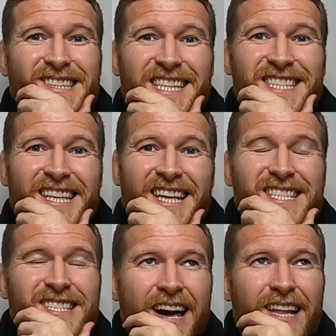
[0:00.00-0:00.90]
Let's dig
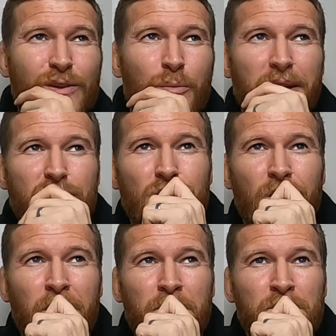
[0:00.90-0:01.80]
into that a little bit.
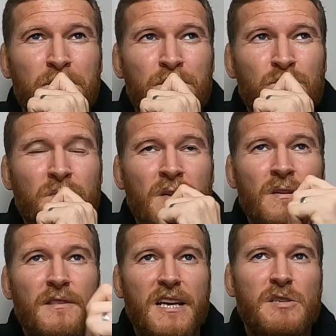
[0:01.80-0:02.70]
So
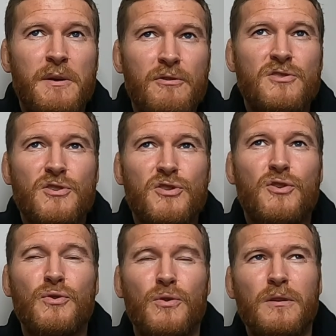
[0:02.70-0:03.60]
the experience at
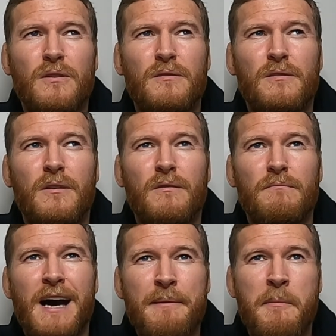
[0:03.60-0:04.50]
school,
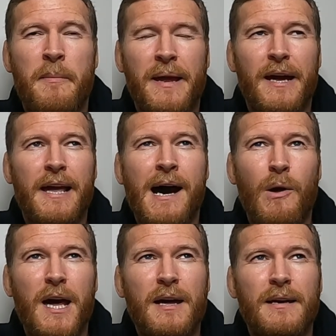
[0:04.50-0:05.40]
I remember being at
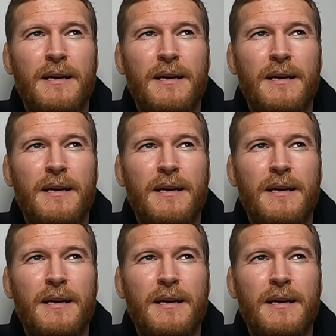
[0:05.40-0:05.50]
Cowley,